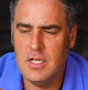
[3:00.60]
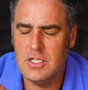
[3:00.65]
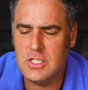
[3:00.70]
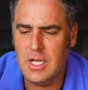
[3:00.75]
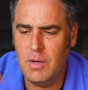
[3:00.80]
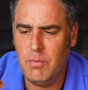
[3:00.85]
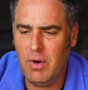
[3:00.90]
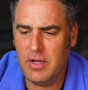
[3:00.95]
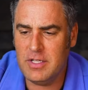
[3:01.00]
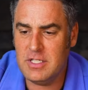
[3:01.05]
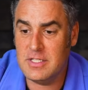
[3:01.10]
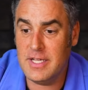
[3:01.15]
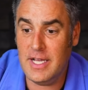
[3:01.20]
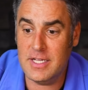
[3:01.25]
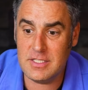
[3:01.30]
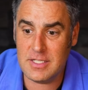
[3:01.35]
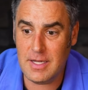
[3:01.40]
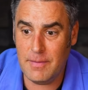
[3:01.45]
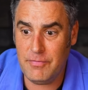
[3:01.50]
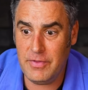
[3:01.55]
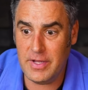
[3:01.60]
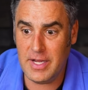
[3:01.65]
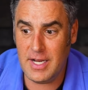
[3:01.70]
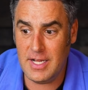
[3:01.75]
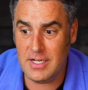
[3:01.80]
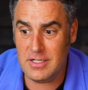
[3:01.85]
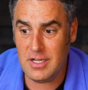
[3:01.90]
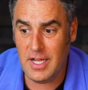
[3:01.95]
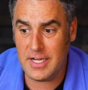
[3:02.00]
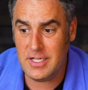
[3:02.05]
someone says something and
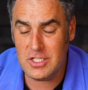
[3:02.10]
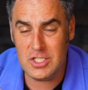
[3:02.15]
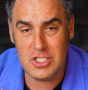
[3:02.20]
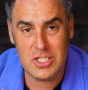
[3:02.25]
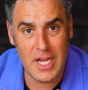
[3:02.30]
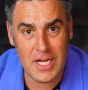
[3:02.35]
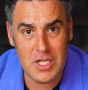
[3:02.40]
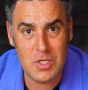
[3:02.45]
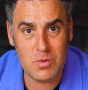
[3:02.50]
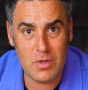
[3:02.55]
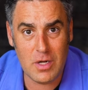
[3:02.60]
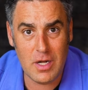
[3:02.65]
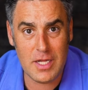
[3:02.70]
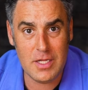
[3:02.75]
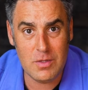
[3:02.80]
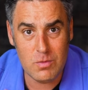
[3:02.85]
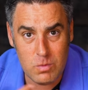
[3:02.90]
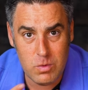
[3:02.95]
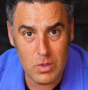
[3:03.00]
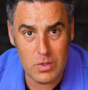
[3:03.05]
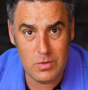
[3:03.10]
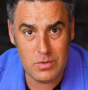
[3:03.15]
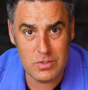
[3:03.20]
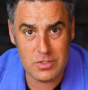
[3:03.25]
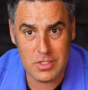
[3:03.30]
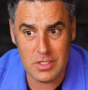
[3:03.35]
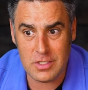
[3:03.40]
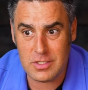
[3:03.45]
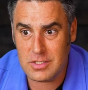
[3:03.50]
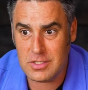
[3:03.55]
it like genuinely
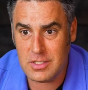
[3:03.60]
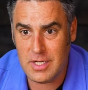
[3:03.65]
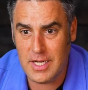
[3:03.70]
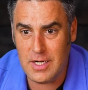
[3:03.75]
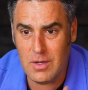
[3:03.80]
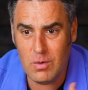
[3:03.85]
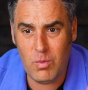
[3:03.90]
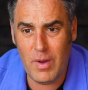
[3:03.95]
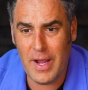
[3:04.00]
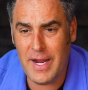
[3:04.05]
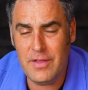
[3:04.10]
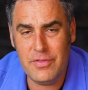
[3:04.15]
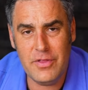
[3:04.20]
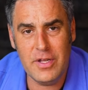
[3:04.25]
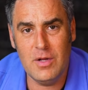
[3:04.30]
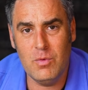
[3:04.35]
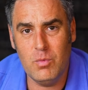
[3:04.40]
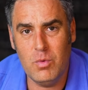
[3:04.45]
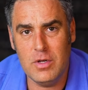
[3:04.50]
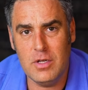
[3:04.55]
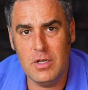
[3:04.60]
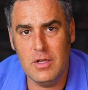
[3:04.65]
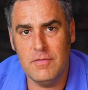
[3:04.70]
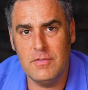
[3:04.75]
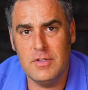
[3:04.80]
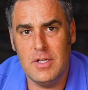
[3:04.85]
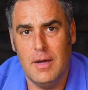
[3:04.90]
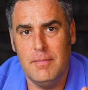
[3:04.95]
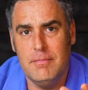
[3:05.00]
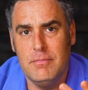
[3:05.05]
wounds us in a way that it wouldn't
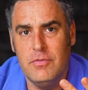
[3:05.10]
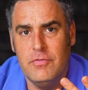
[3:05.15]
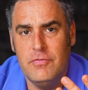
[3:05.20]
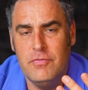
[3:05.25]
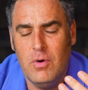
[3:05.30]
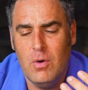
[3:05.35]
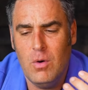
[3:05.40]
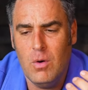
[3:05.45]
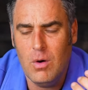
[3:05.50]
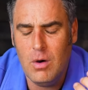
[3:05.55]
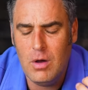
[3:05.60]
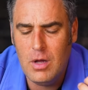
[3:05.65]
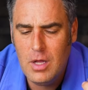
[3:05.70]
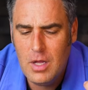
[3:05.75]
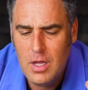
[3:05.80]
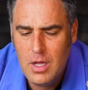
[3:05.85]
have done before.